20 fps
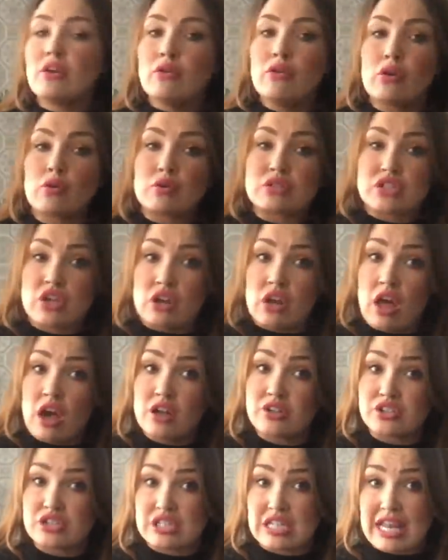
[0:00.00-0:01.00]
New Look was so
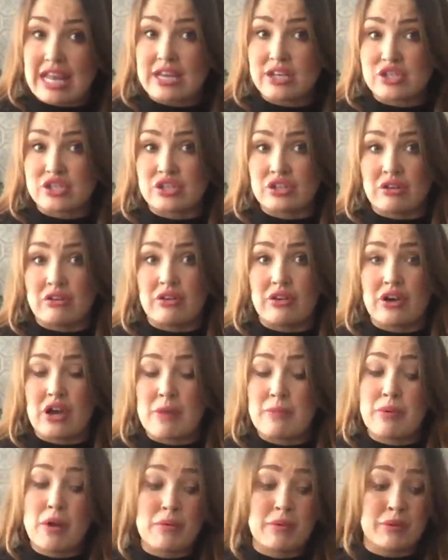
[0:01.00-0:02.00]
large a selection New Look, I
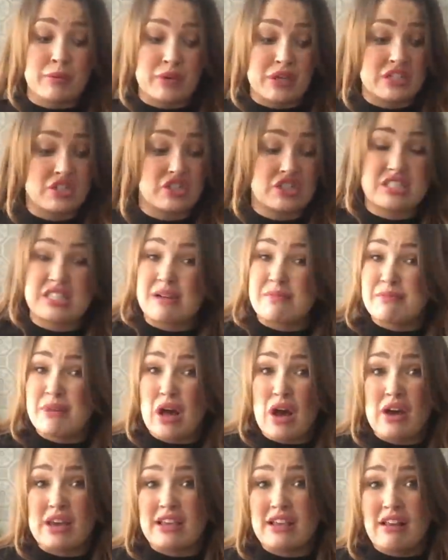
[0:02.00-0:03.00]
probably would have just done
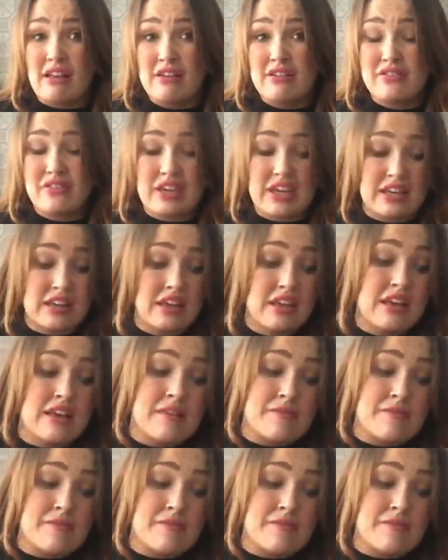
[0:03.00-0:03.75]
party clothing.